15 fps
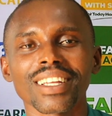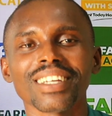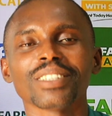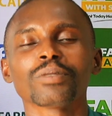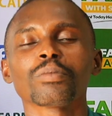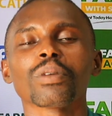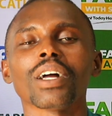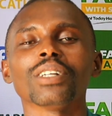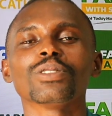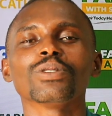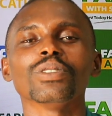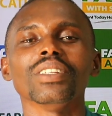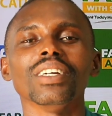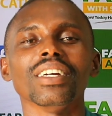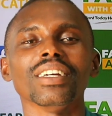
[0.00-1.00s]
Let us plant
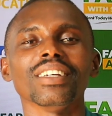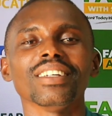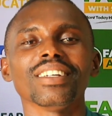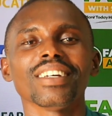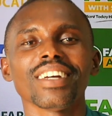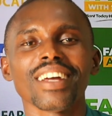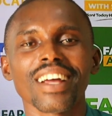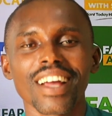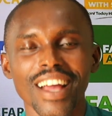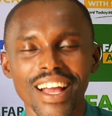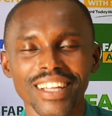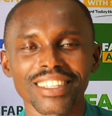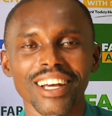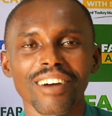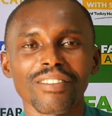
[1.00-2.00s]
today
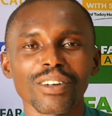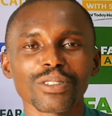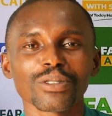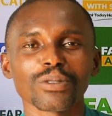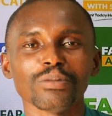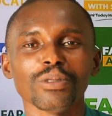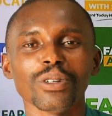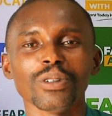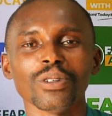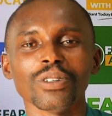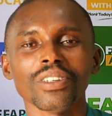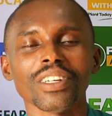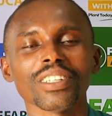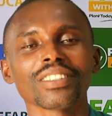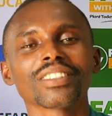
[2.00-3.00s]
and harvest tomorrow.
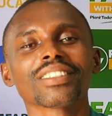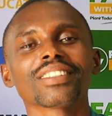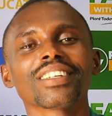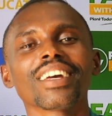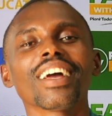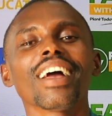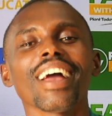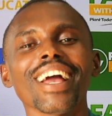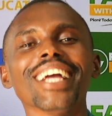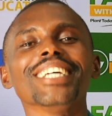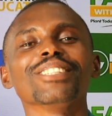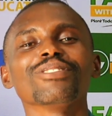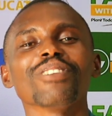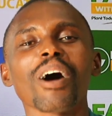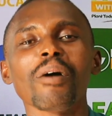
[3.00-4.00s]
This
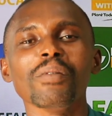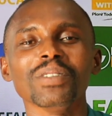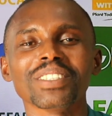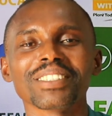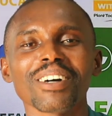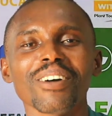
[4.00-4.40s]
is Farm with